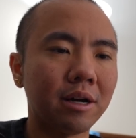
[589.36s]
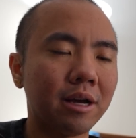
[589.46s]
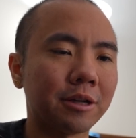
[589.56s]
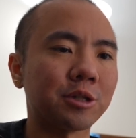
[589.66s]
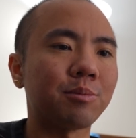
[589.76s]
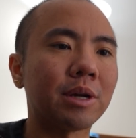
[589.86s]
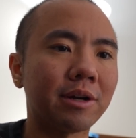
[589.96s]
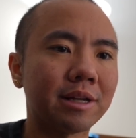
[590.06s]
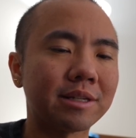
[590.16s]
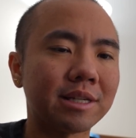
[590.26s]

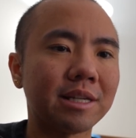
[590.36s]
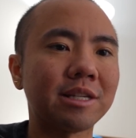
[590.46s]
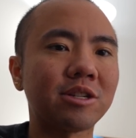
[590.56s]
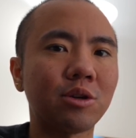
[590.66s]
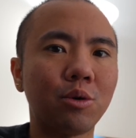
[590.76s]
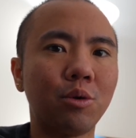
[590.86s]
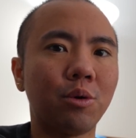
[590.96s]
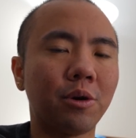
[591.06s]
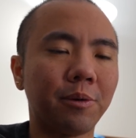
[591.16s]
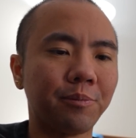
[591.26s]
experiences
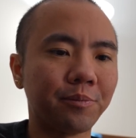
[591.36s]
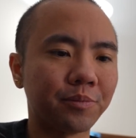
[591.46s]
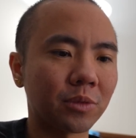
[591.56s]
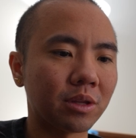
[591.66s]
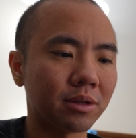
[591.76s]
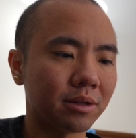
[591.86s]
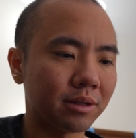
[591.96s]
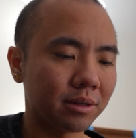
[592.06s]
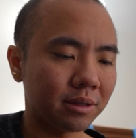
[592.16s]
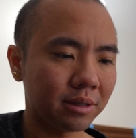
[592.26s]
or
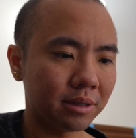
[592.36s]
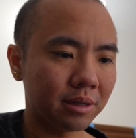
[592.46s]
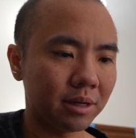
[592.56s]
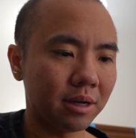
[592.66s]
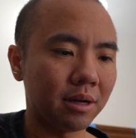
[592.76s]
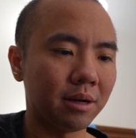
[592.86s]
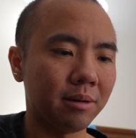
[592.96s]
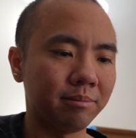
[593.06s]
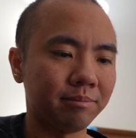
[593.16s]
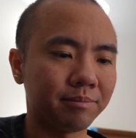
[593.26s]

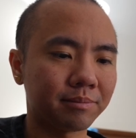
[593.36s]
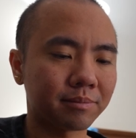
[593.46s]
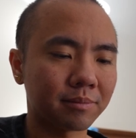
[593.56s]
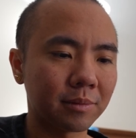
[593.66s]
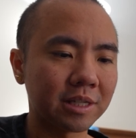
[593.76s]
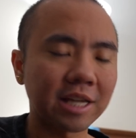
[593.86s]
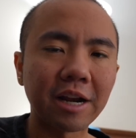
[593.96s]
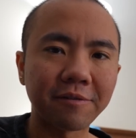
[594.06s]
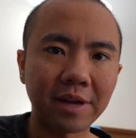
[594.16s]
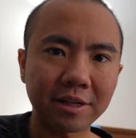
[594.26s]
side
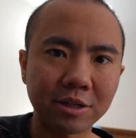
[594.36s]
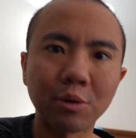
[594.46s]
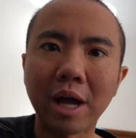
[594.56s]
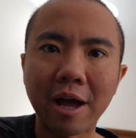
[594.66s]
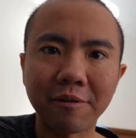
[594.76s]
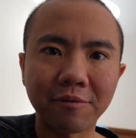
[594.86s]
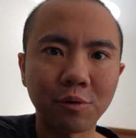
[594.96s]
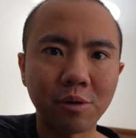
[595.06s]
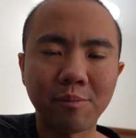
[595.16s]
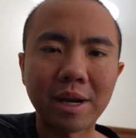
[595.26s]
effects you'll have
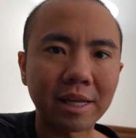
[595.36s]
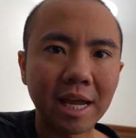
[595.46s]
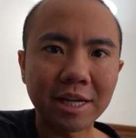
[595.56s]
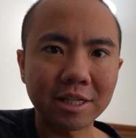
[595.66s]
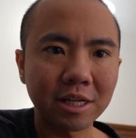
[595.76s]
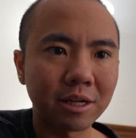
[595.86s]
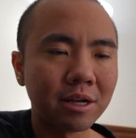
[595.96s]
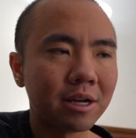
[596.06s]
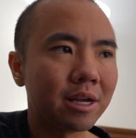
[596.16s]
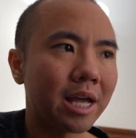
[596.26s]
for the medication,
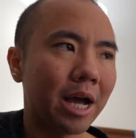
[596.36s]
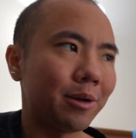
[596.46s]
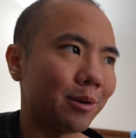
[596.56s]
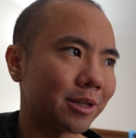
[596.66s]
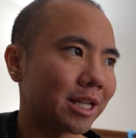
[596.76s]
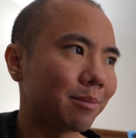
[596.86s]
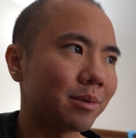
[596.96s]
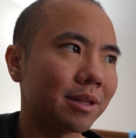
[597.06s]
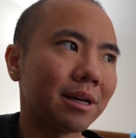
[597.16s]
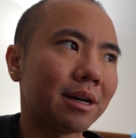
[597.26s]
how you
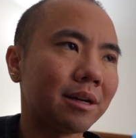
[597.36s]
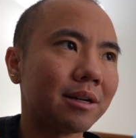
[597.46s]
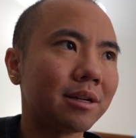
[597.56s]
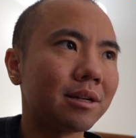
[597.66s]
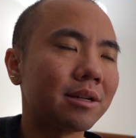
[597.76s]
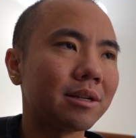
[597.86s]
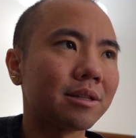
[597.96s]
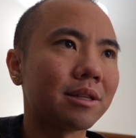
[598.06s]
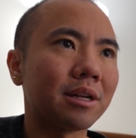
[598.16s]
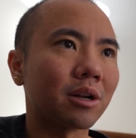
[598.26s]
accept the
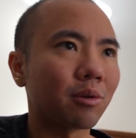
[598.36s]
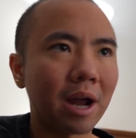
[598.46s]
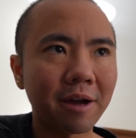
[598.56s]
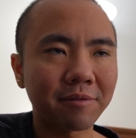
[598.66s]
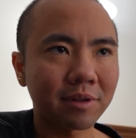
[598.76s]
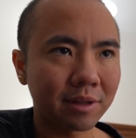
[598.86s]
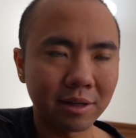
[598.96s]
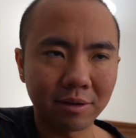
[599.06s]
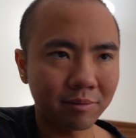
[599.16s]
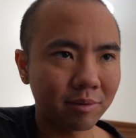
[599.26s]
graft,
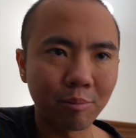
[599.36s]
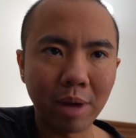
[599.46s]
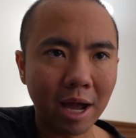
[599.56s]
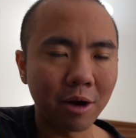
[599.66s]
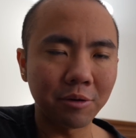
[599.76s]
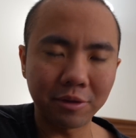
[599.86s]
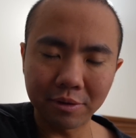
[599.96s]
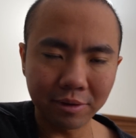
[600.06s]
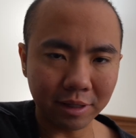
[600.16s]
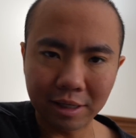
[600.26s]
the bowel,
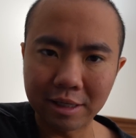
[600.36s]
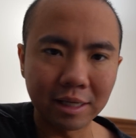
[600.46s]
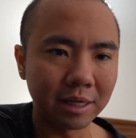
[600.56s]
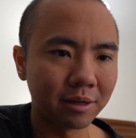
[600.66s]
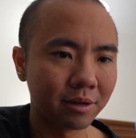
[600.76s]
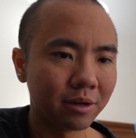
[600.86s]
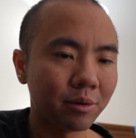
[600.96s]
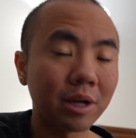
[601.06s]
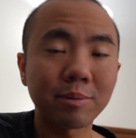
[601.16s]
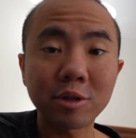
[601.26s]
the kidney,
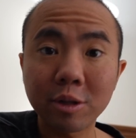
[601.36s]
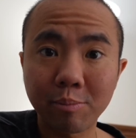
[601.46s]
especially the